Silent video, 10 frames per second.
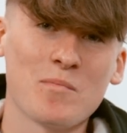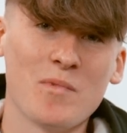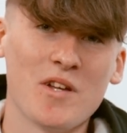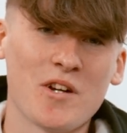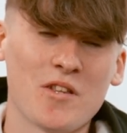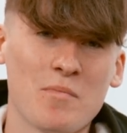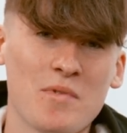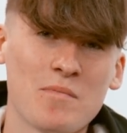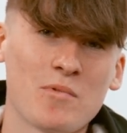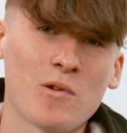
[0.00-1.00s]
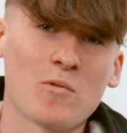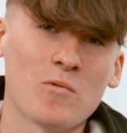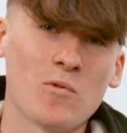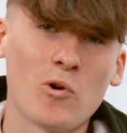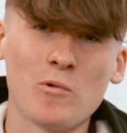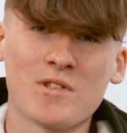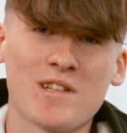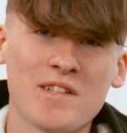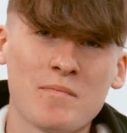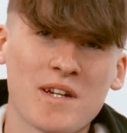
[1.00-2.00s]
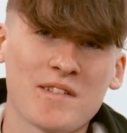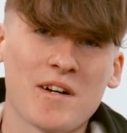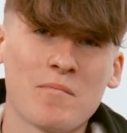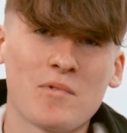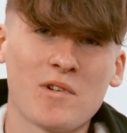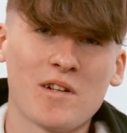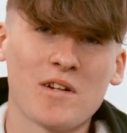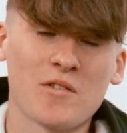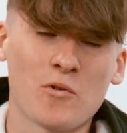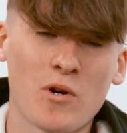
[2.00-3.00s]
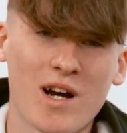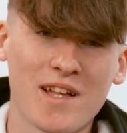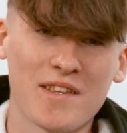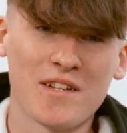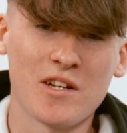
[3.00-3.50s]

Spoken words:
They are the people who always lead by example and who had